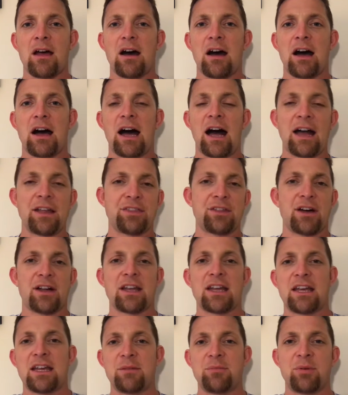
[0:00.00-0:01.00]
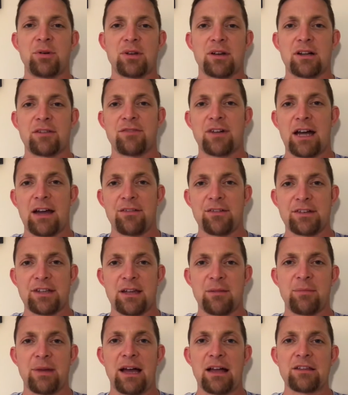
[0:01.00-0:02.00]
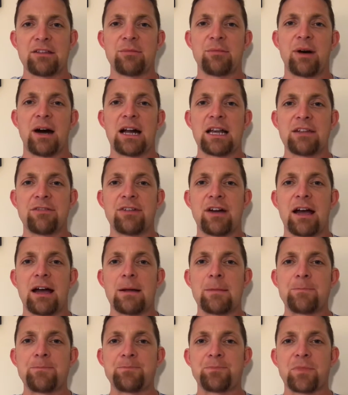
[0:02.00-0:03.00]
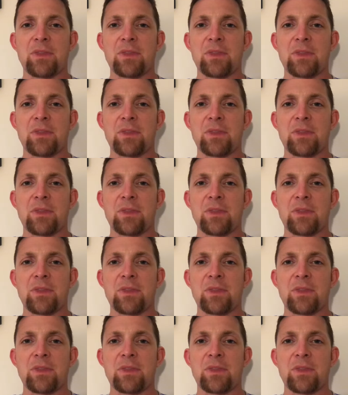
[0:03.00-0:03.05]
I thought I had put on 5 or 10 pounds of body fat.